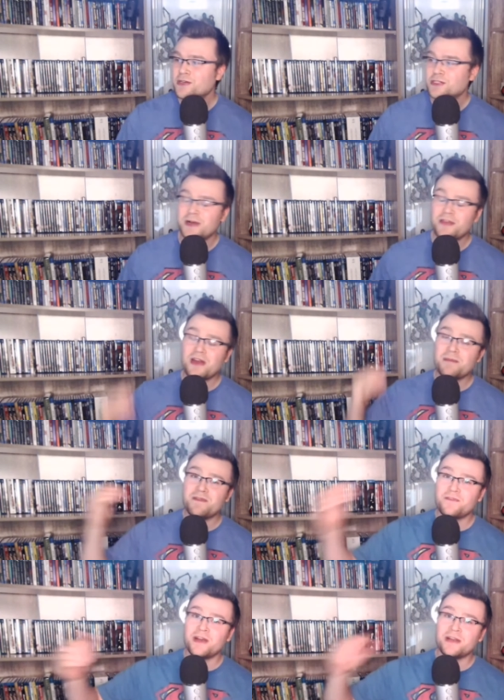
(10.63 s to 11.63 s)
So I thought it'd
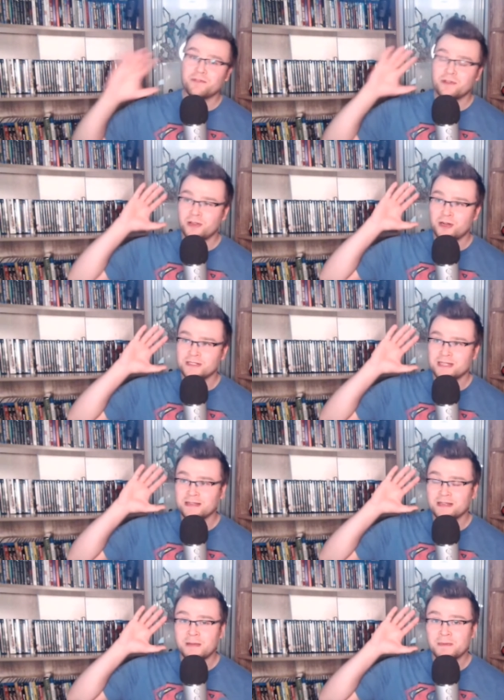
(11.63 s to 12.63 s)
be fun if we looked
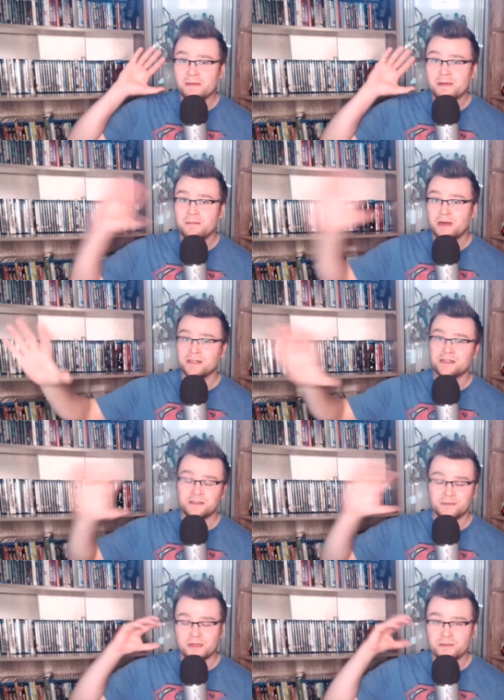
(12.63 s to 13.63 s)
at the upcoming
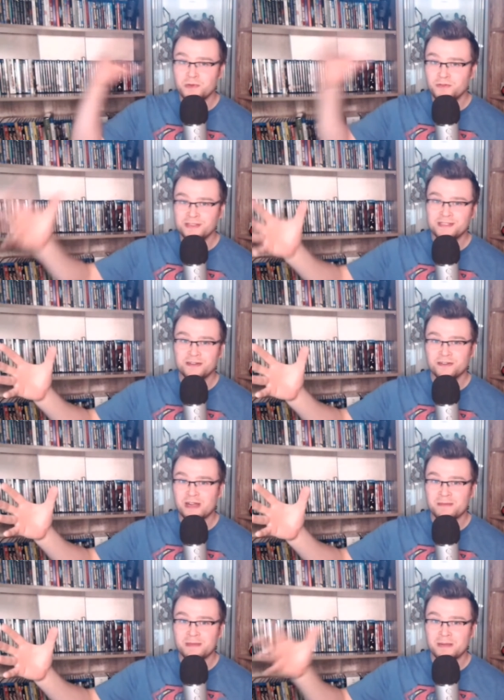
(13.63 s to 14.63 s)
months with the movies that are
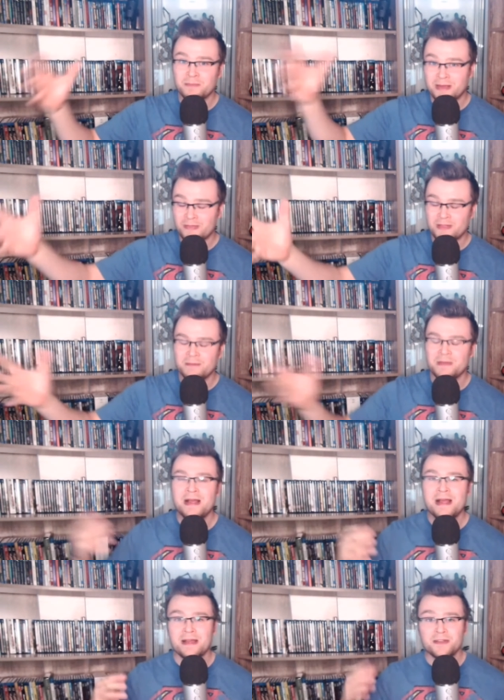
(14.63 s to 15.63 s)
coming up in them
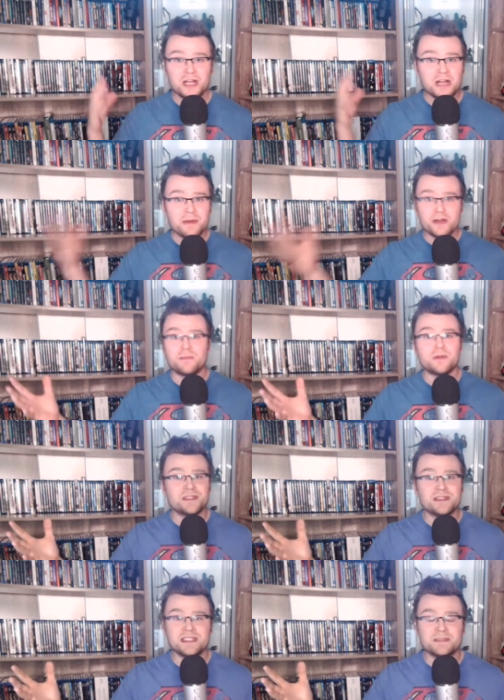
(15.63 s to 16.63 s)
and talk about our
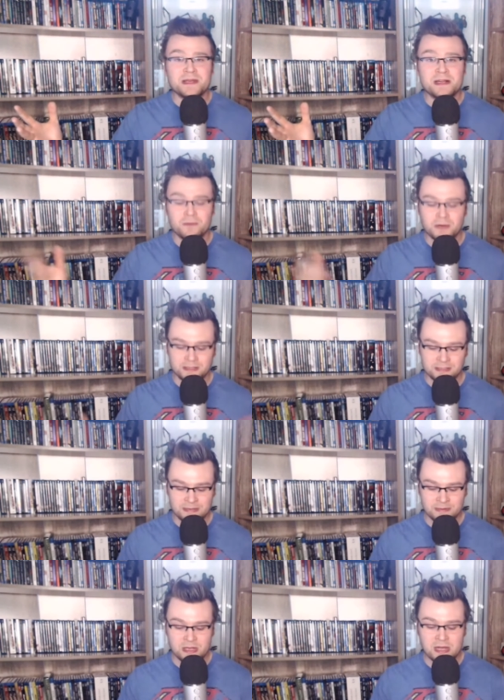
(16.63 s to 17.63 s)
most anticipated ones
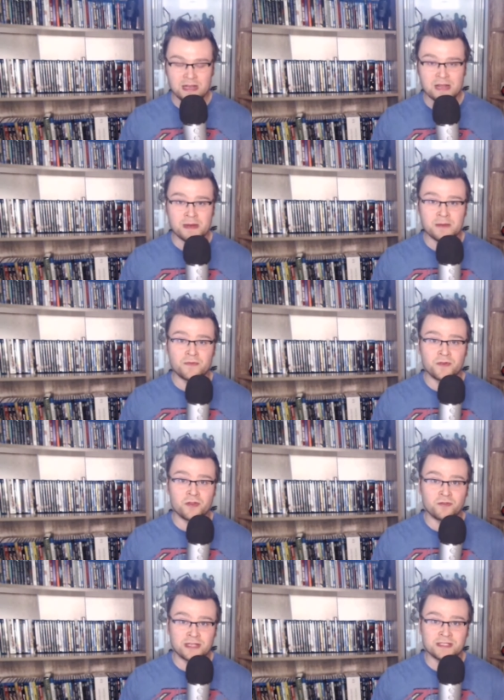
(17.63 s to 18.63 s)
that we got coming up for
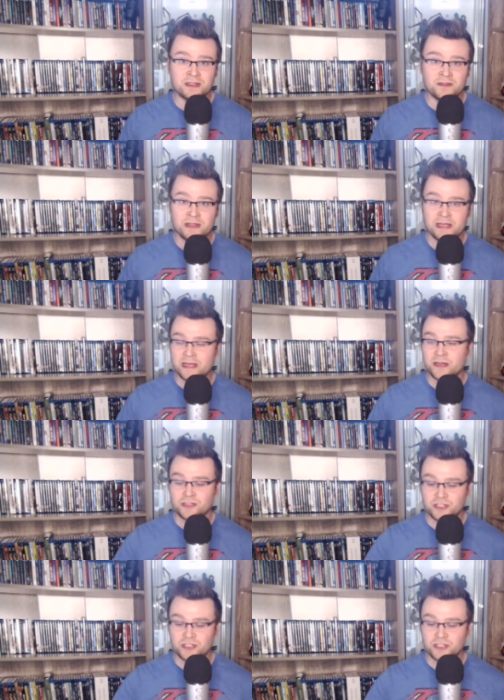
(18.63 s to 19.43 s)
the rest of the year.